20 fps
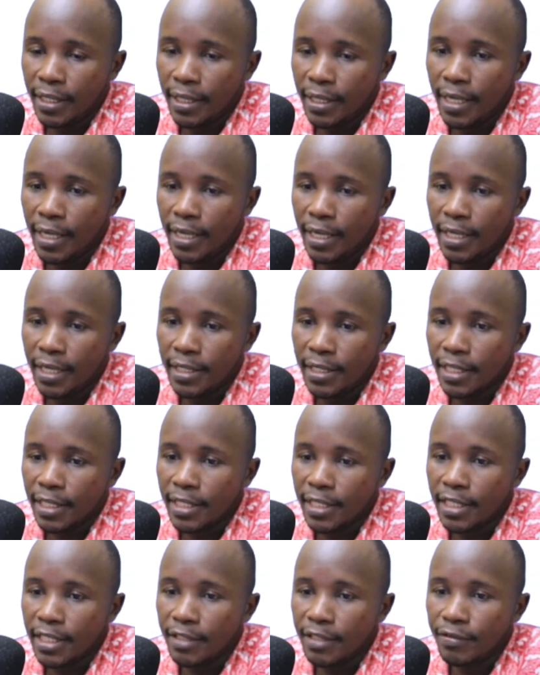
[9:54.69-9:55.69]
there is
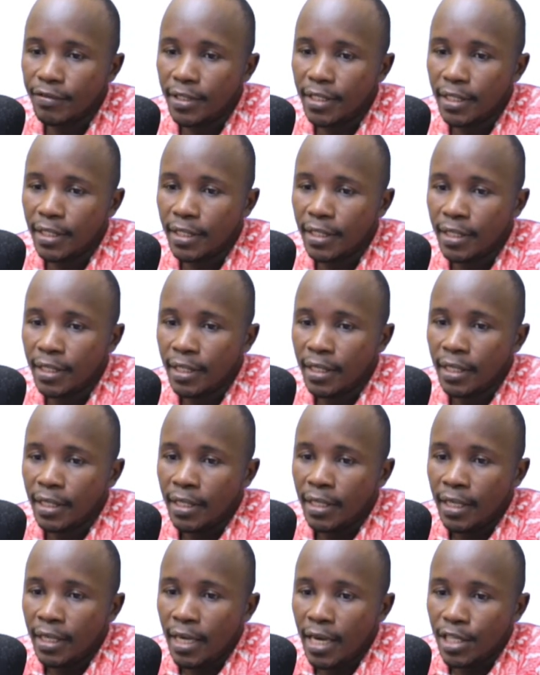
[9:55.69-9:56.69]
received
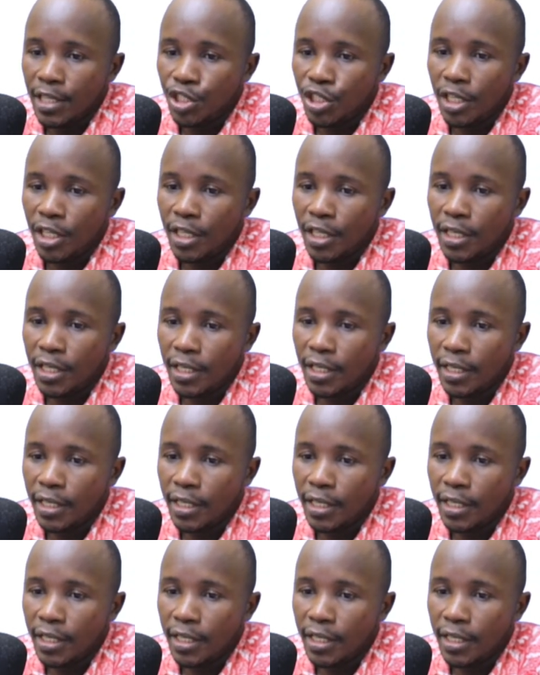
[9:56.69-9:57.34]
a check,